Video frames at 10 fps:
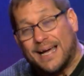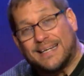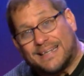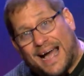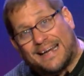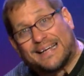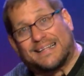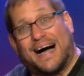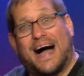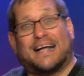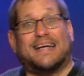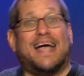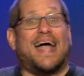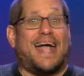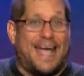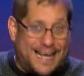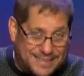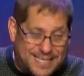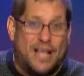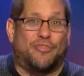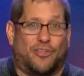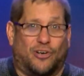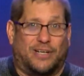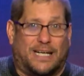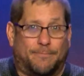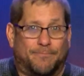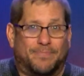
9 o'clock and 1030